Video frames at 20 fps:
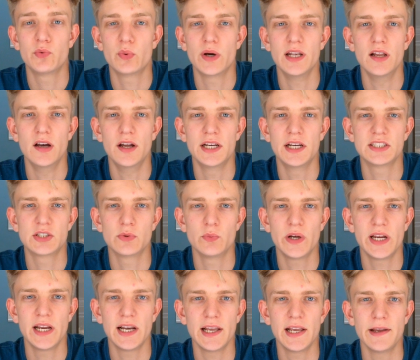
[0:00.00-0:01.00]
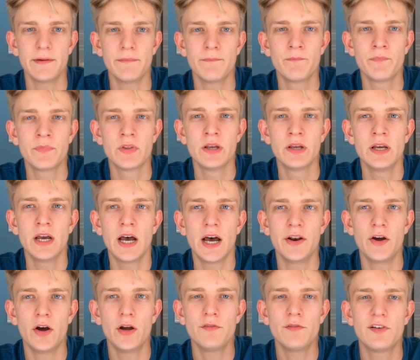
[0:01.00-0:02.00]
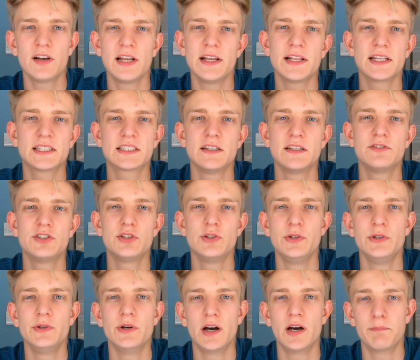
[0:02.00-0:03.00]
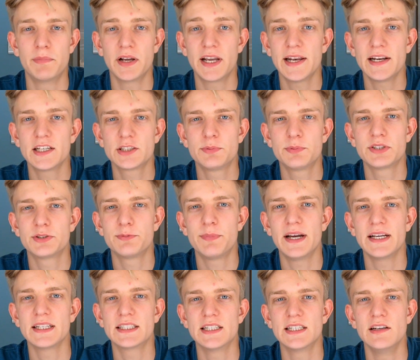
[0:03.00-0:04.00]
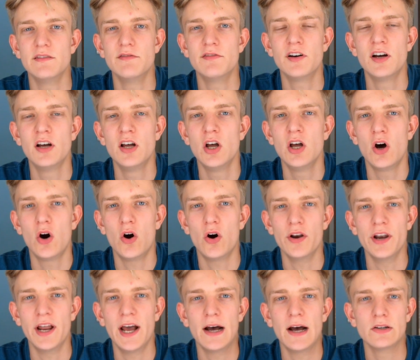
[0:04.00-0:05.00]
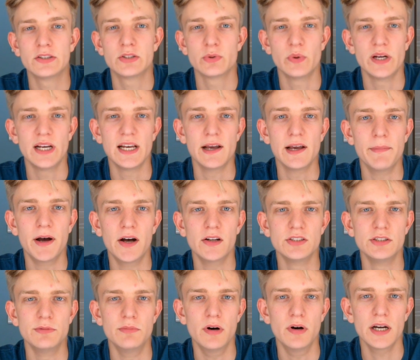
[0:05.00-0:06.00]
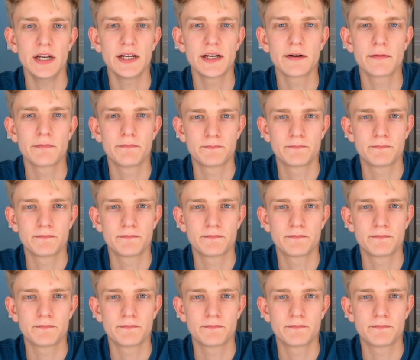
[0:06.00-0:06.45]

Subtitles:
when learning to wheelie. And hopefully this gives you a beginner's perspective on how to wheelie a mountain bike.